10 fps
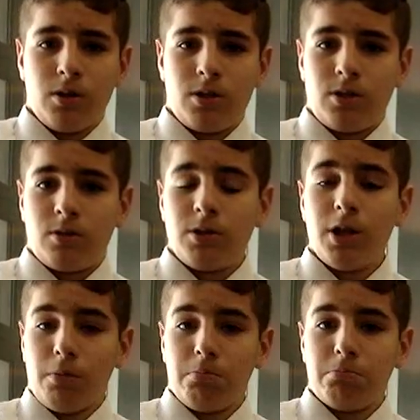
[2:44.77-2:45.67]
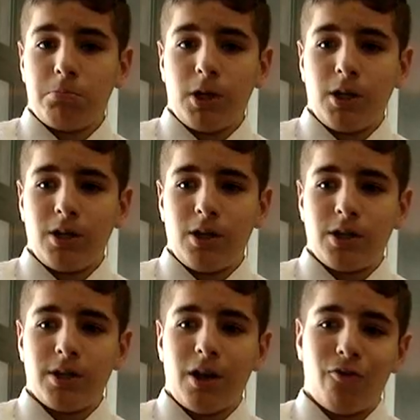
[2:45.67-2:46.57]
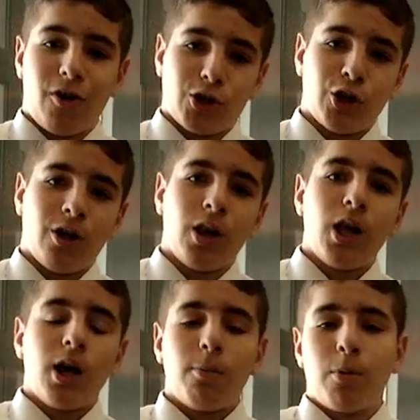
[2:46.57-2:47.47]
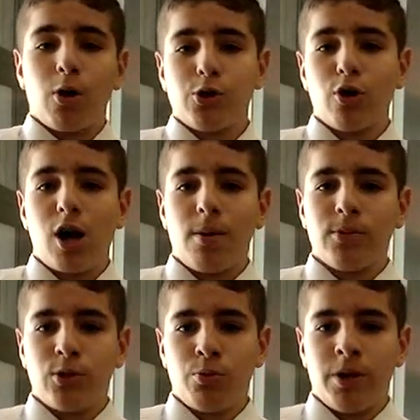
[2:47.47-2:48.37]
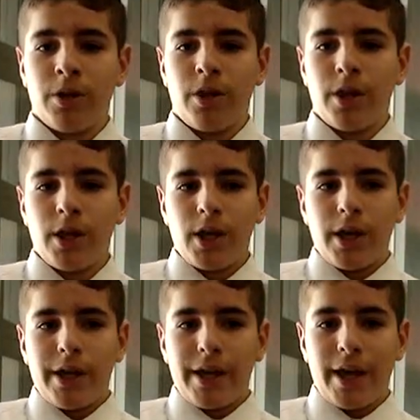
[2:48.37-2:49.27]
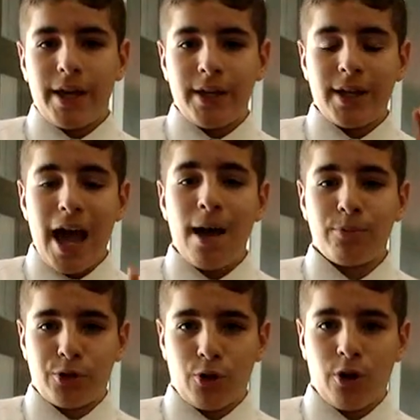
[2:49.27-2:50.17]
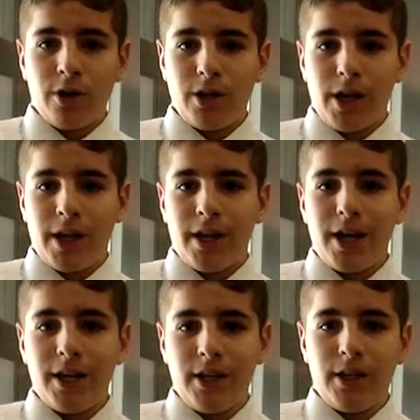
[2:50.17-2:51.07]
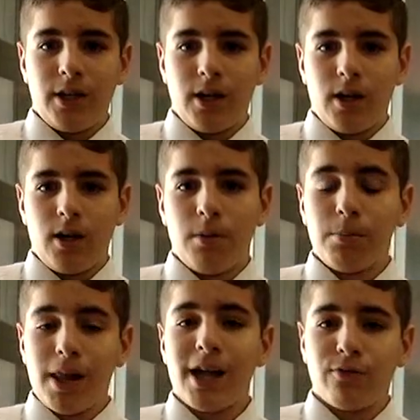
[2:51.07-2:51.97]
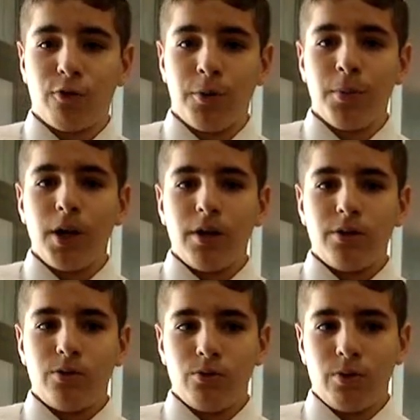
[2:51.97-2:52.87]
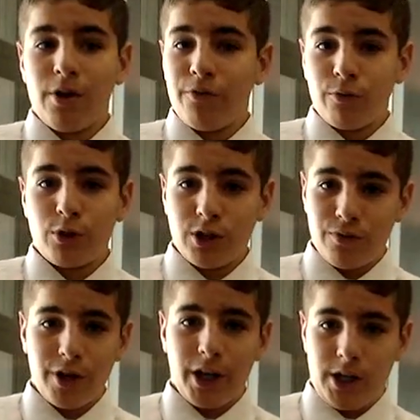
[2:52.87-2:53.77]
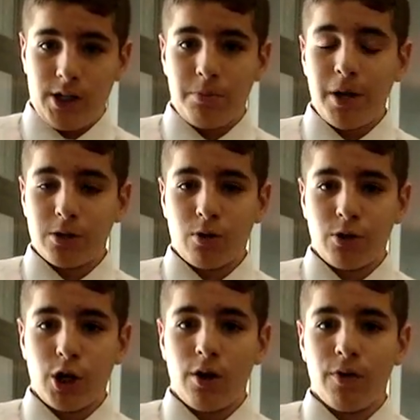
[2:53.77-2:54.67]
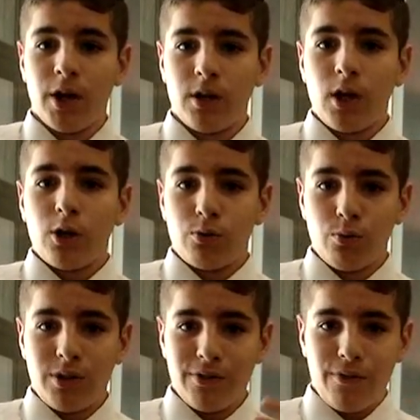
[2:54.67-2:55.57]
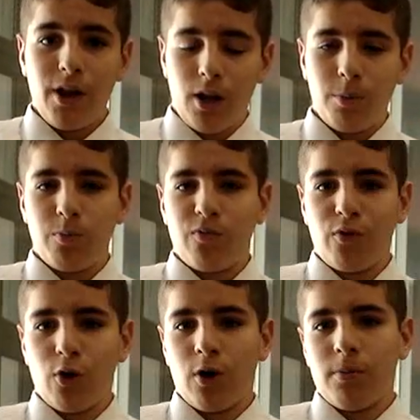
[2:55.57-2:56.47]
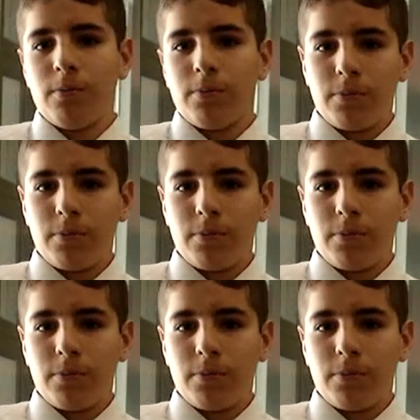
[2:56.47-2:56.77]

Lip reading: still, it isn't that functional. But also comes with a app store and a platform, which is very easy, based on Java, to develop for